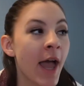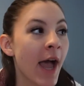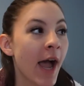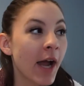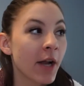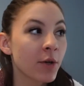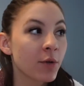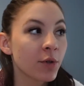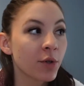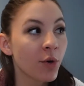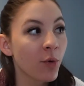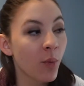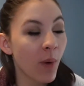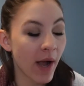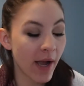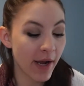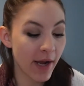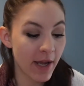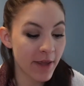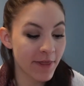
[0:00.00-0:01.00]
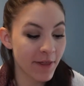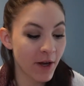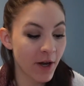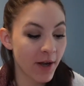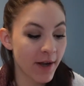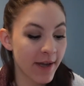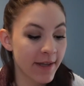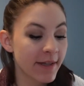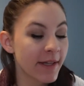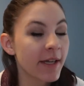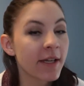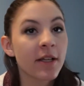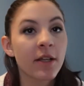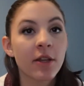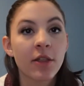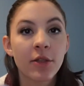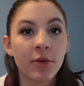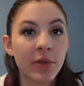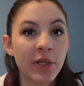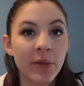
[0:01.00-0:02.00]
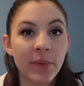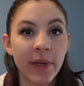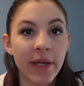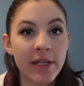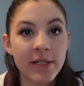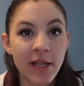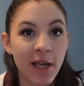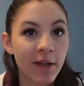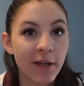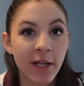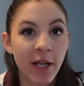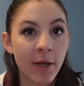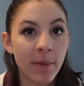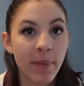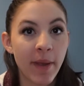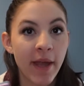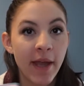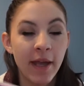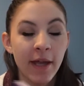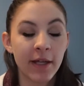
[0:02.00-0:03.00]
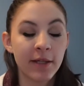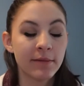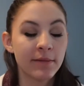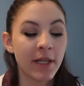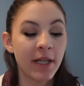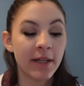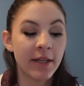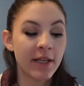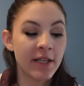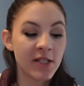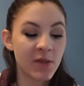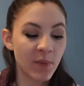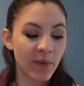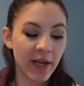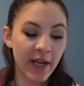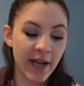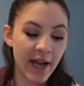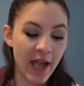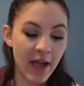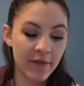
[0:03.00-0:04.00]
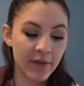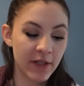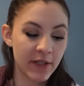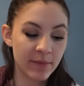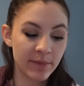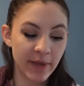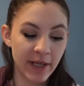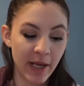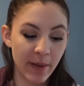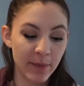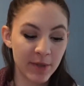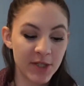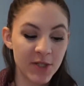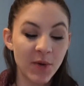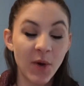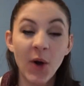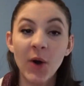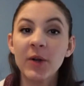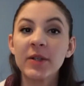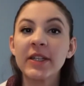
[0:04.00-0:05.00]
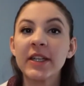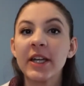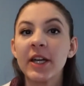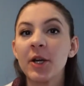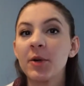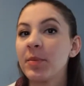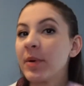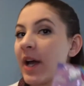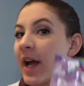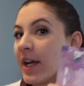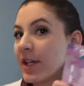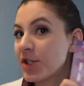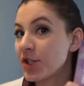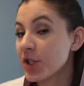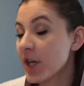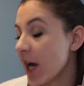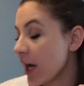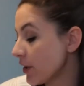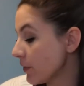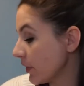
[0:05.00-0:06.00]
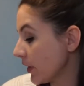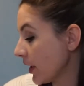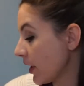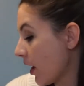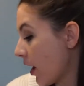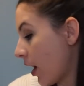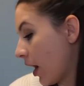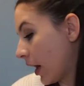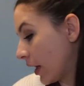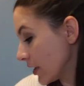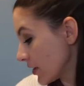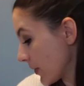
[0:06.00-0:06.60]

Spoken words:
I don't know why I thought in like 3 weeks I could hit pan in this when I haven't been able to all year, but I tried really hard.